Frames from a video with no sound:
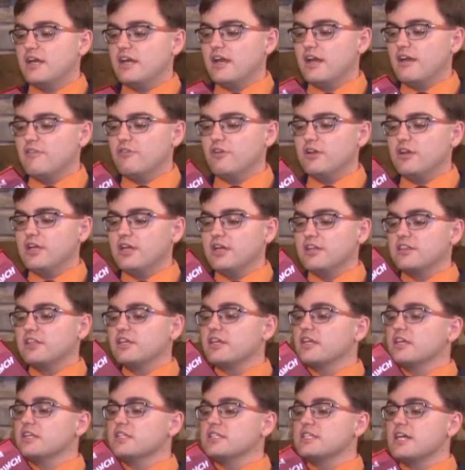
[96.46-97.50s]
Every
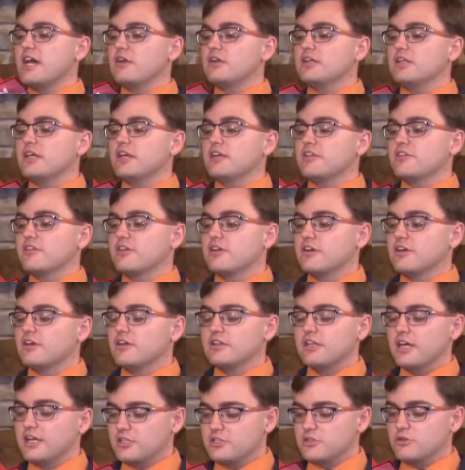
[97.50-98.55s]
Ithacan down in Ithaca
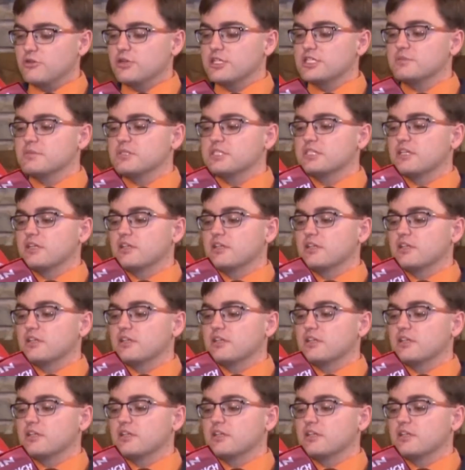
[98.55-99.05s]
liked Christmas